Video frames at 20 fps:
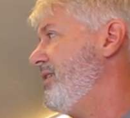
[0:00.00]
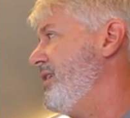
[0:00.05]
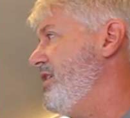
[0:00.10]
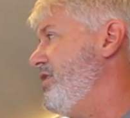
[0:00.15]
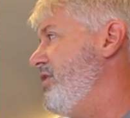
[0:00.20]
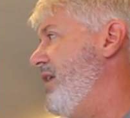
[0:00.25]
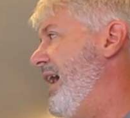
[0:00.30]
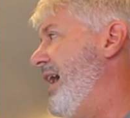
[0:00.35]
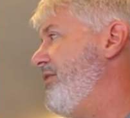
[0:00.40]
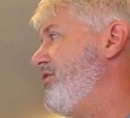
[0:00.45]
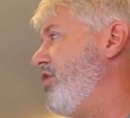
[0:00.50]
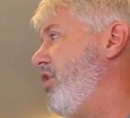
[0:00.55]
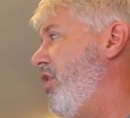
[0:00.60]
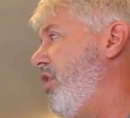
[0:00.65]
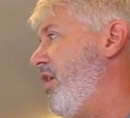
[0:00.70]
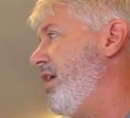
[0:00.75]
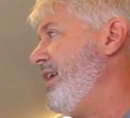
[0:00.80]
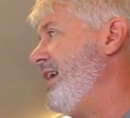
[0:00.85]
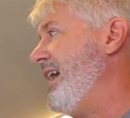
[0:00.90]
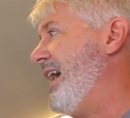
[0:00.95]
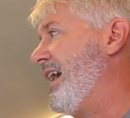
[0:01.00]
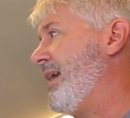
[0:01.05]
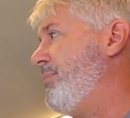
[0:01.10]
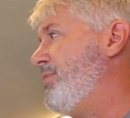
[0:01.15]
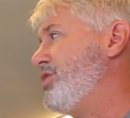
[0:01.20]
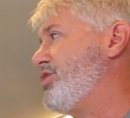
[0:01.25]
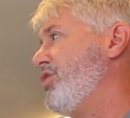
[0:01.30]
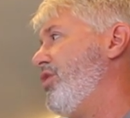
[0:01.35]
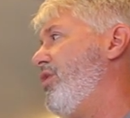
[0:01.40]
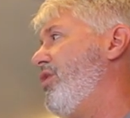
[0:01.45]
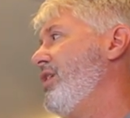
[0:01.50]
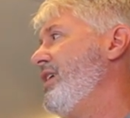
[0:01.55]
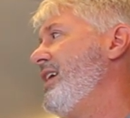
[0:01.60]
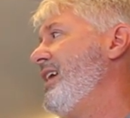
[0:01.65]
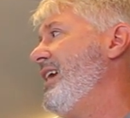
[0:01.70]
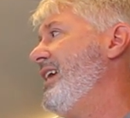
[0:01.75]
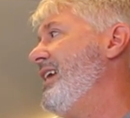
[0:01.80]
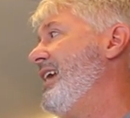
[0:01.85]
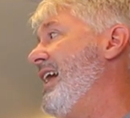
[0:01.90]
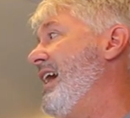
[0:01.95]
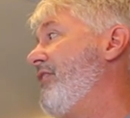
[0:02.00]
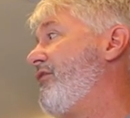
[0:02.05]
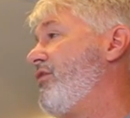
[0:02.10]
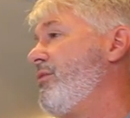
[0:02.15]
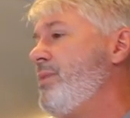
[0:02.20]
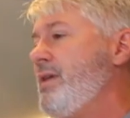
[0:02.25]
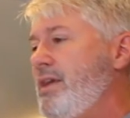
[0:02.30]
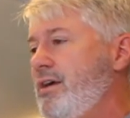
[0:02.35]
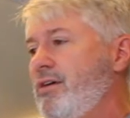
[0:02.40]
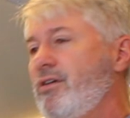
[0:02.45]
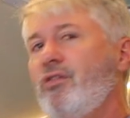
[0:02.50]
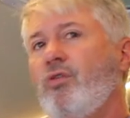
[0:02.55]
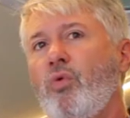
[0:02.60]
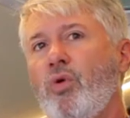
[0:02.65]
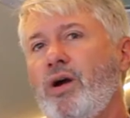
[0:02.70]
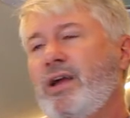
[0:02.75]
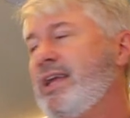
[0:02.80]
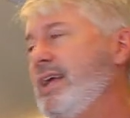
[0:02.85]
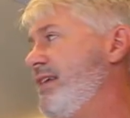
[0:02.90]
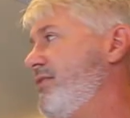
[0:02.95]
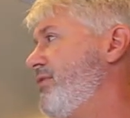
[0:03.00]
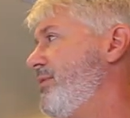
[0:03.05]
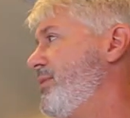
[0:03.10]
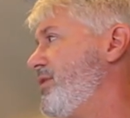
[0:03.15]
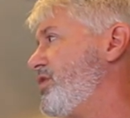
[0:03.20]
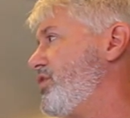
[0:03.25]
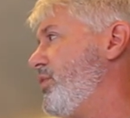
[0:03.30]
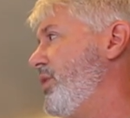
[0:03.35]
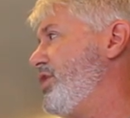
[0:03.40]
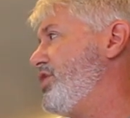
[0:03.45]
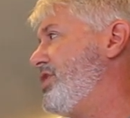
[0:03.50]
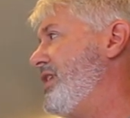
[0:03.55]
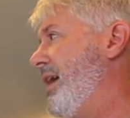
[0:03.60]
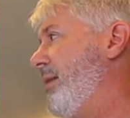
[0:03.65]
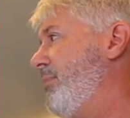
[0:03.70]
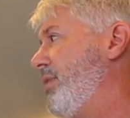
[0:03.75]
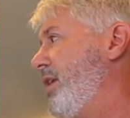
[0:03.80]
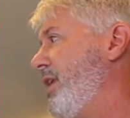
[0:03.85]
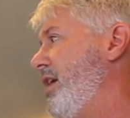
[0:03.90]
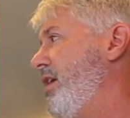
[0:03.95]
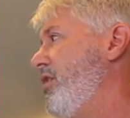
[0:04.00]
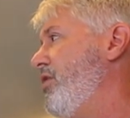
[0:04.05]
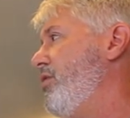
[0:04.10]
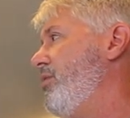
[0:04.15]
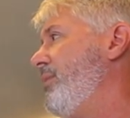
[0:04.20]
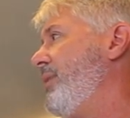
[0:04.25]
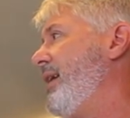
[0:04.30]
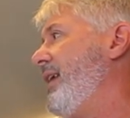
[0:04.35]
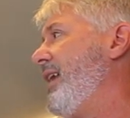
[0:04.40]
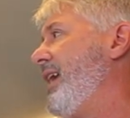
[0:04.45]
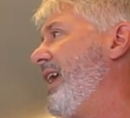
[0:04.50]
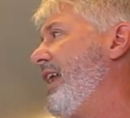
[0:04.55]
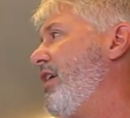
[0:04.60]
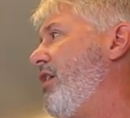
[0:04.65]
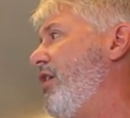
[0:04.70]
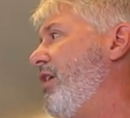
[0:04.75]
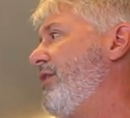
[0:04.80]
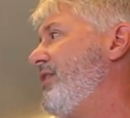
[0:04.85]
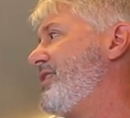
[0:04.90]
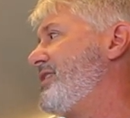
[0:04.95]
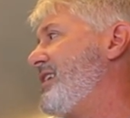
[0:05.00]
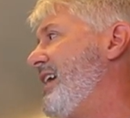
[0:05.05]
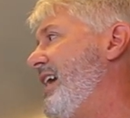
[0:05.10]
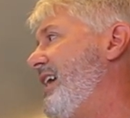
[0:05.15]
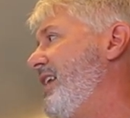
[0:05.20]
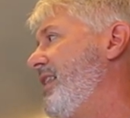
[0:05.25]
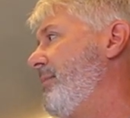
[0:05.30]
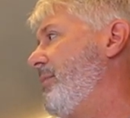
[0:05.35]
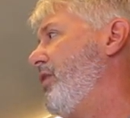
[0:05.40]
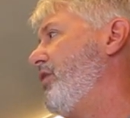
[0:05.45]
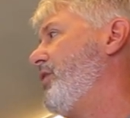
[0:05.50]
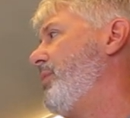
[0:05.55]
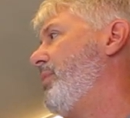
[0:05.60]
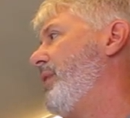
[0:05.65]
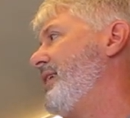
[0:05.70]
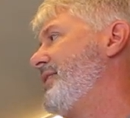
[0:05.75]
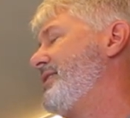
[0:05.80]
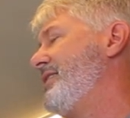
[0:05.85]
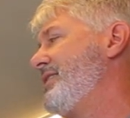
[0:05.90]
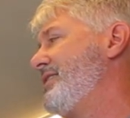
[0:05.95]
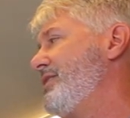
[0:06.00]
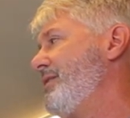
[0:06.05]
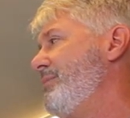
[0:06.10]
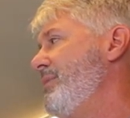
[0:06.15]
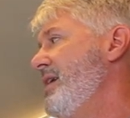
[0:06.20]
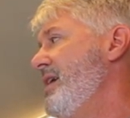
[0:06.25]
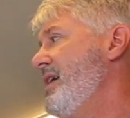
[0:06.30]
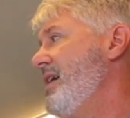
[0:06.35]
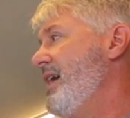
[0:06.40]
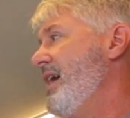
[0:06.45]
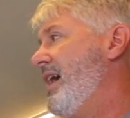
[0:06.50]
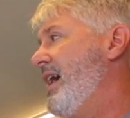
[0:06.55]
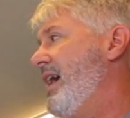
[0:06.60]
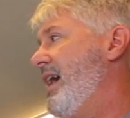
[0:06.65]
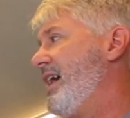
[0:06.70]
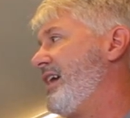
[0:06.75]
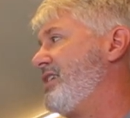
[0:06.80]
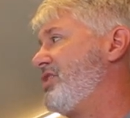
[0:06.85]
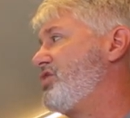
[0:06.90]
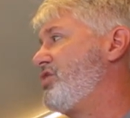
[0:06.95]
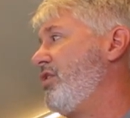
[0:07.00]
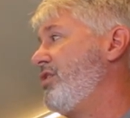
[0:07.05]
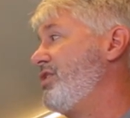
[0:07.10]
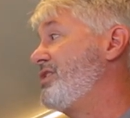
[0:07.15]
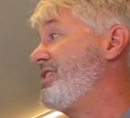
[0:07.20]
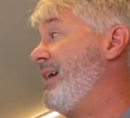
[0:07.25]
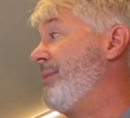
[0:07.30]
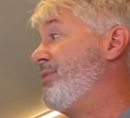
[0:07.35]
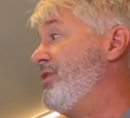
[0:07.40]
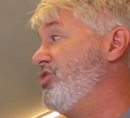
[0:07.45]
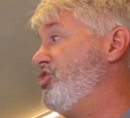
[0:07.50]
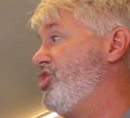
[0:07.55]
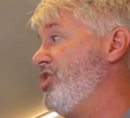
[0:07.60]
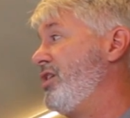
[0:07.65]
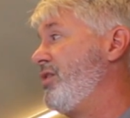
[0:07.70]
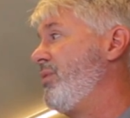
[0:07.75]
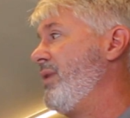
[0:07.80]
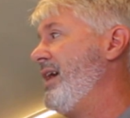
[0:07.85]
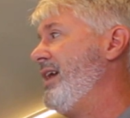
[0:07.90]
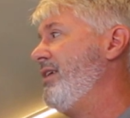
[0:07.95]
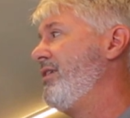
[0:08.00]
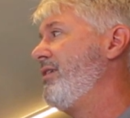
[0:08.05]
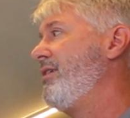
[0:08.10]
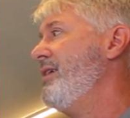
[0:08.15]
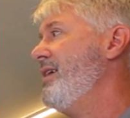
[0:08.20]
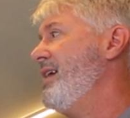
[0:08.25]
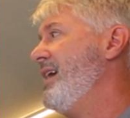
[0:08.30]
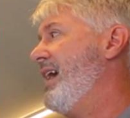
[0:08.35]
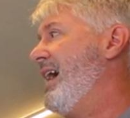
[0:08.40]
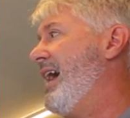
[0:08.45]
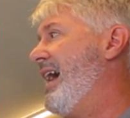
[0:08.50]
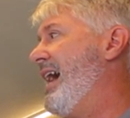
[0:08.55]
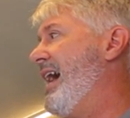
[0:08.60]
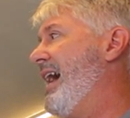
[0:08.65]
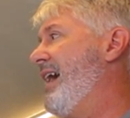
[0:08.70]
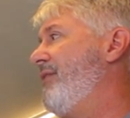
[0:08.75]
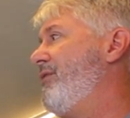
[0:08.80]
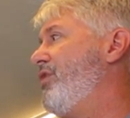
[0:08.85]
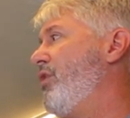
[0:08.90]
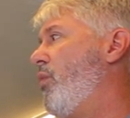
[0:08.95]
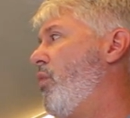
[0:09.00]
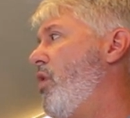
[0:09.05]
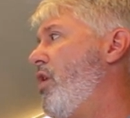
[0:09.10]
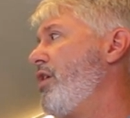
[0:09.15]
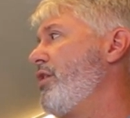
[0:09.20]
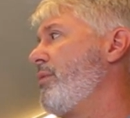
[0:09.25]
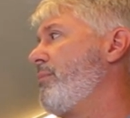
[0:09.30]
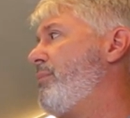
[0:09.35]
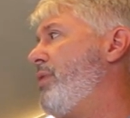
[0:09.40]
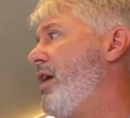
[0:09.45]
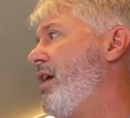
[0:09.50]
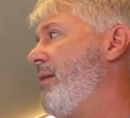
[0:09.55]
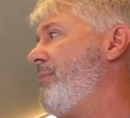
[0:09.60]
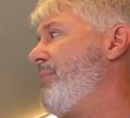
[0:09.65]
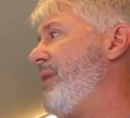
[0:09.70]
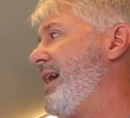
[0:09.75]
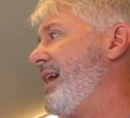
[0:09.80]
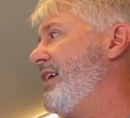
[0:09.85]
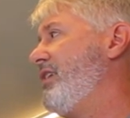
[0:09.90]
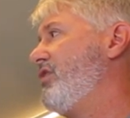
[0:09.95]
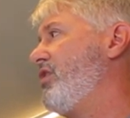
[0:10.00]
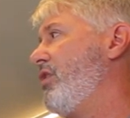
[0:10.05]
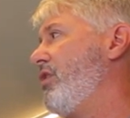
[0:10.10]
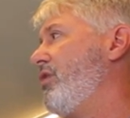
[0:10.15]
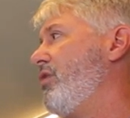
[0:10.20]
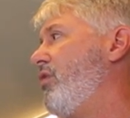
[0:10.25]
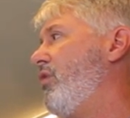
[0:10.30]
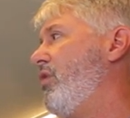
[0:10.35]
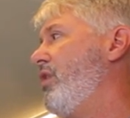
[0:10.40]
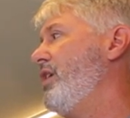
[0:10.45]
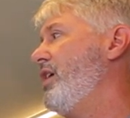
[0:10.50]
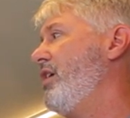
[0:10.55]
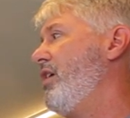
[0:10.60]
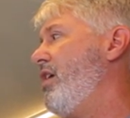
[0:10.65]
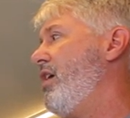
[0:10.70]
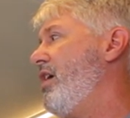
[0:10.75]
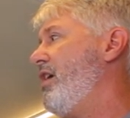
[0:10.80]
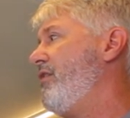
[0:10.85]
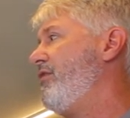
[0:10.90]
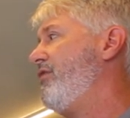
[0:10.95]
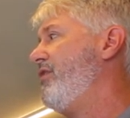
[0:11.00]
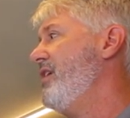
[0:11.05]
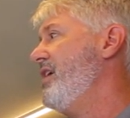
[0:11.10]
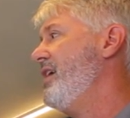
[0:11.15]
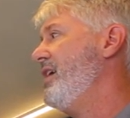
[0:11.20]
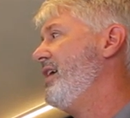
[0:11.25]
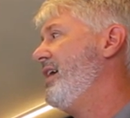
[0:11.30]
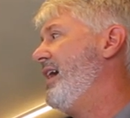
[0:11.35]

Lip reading: Then you have your awning. I can put your awning in and out from here or again from the switch down below. And again, all this tied into the multiplex system. I can start and stop the generator. I have the water pump I can turn on and off.